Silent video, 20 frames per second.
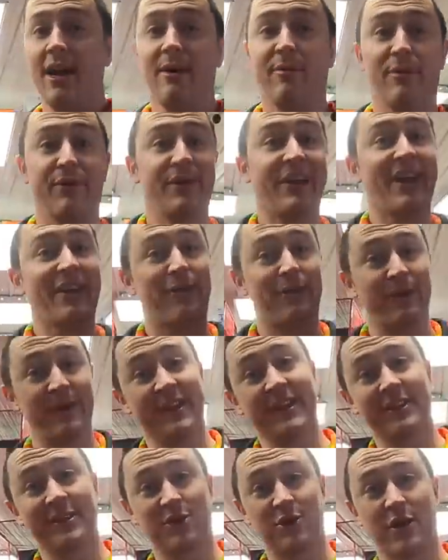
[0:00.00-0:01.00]
But we got
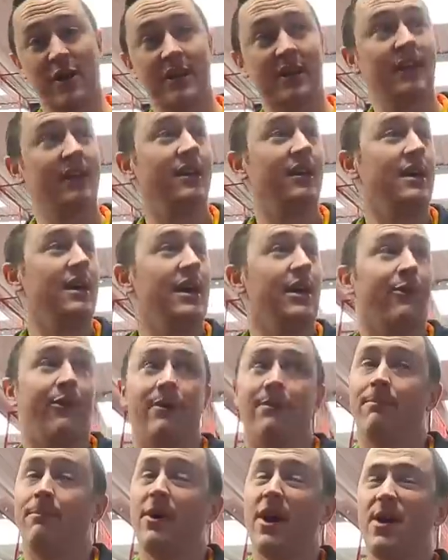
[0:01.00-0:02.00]
three in the truck.
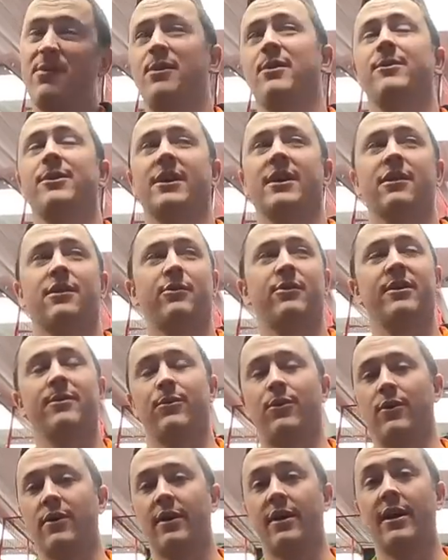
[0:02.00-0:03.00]
We might be able to get three
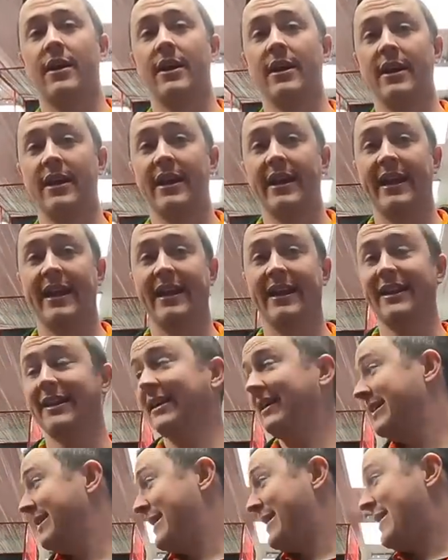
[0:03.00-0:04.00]
more.
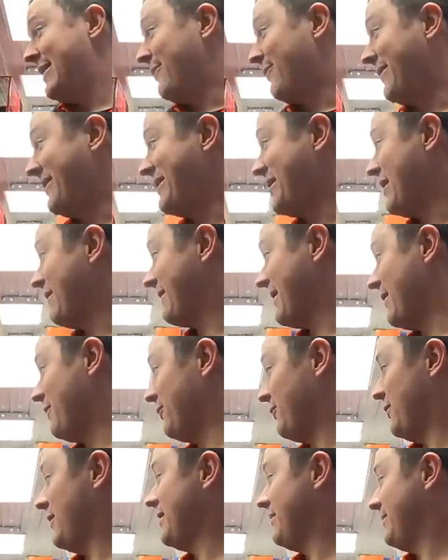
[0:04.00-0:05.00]
And right now I've got
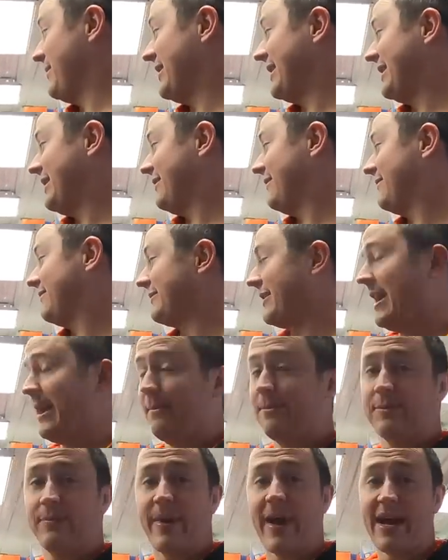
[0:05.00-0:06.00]
one bin of
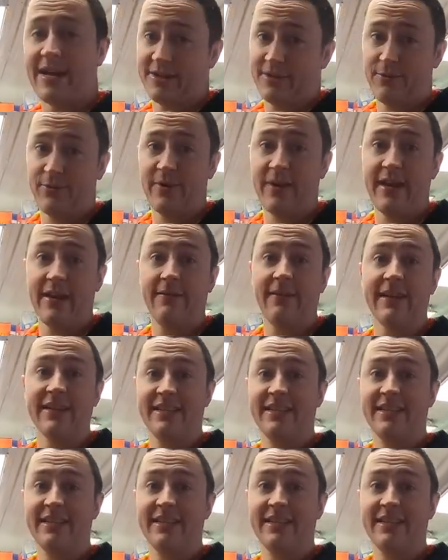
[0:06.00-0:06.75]
games packed away, like